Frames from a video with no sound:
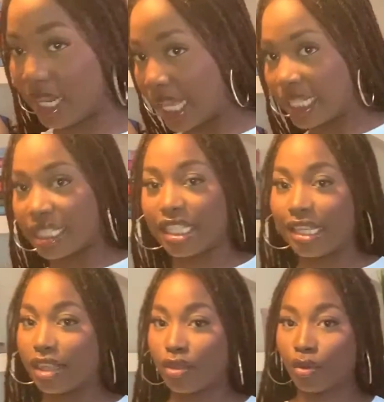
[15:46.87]
like it's
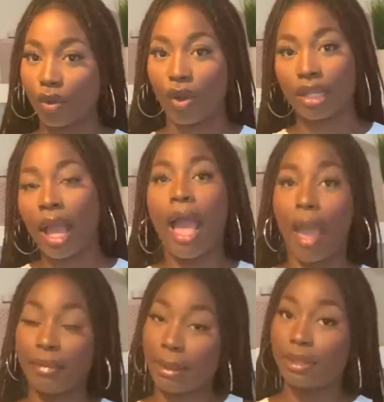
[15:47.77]
see-through, or
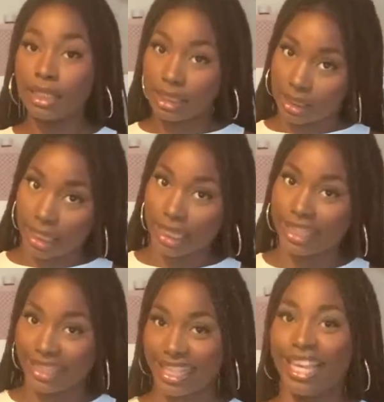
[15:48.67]
I mean I'm gonna see it
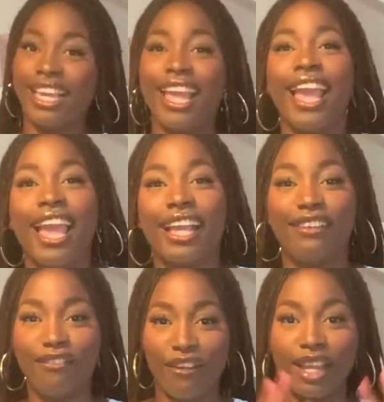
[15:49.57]
in the
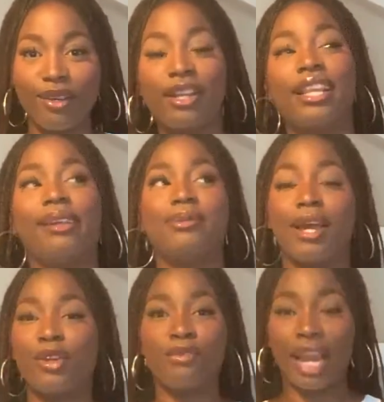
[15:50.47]
final clips, but
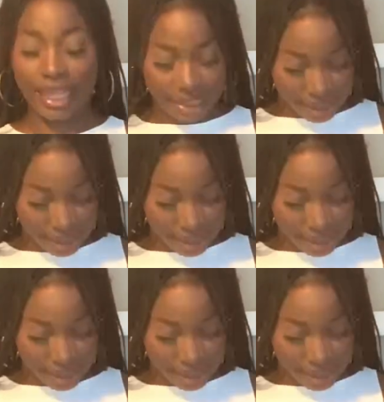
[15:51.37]
I don't feel like it's